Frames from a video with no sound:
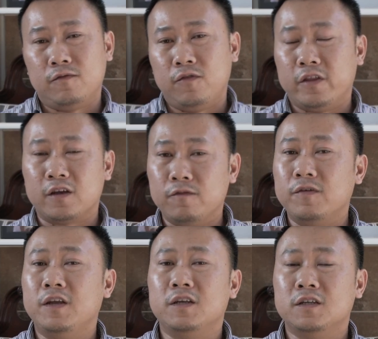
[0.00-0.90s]
for the
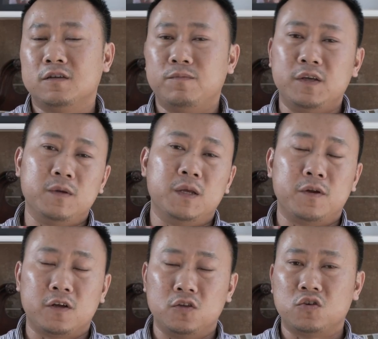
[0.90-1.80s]
convenience of being
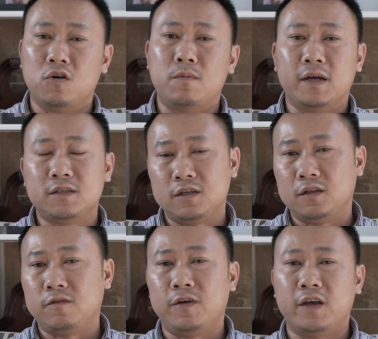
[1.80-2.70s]
able to control my
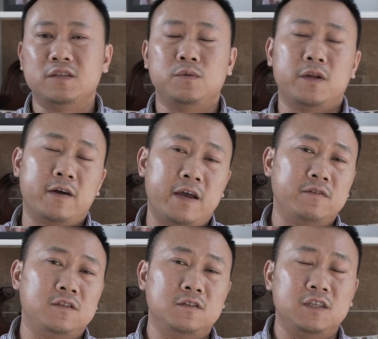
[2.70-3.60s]
ceiling fans without
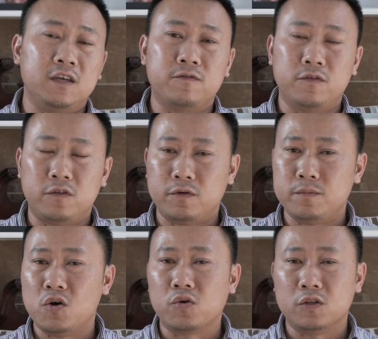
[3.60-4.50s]
having to dig for the
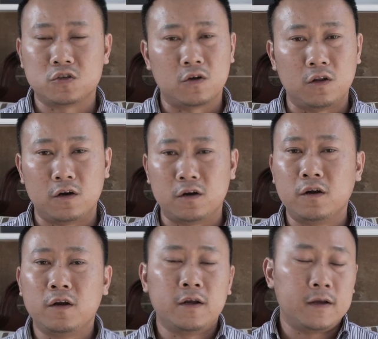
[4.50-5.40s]
remote controller.
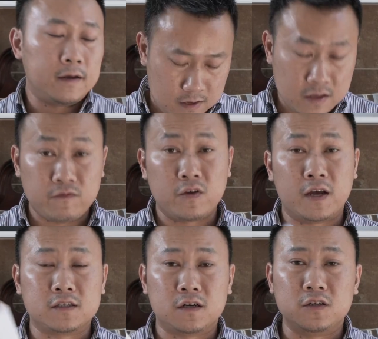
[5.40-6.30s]
If you
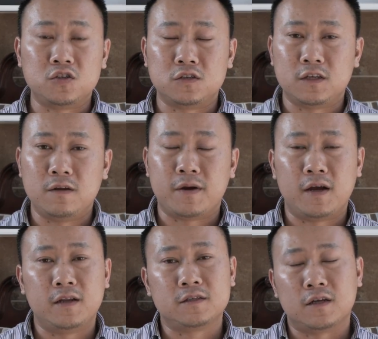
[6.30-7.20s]
guys are interested in
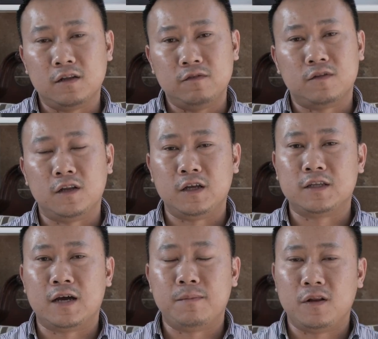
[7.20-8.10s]
buying this, I'll leave the
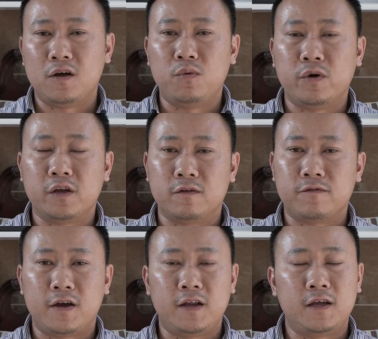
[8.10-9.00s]
link down below where you can
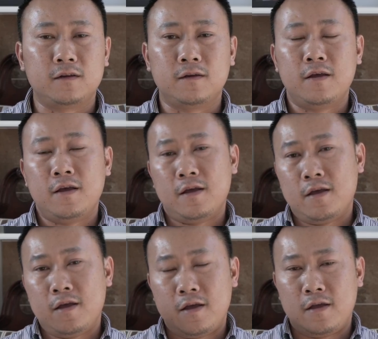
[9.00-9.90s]
find it.
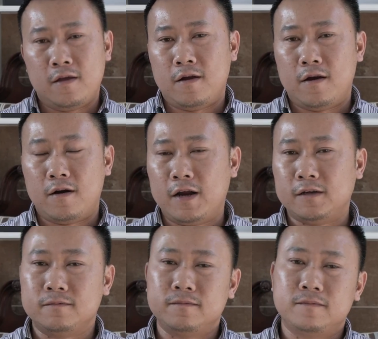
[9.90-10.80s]

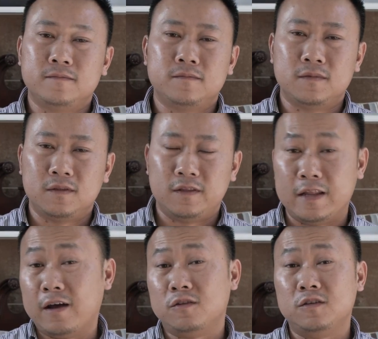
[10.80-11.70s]
Alright,
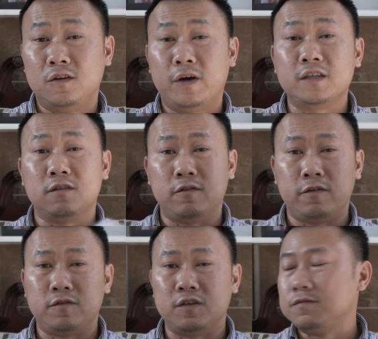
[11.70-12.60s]
now to the rest of the
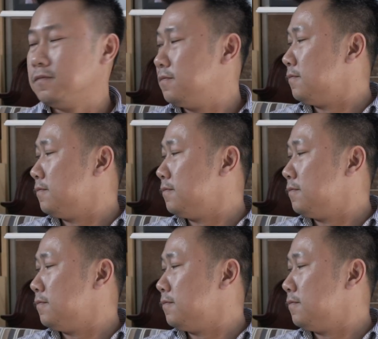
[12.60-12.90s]
review.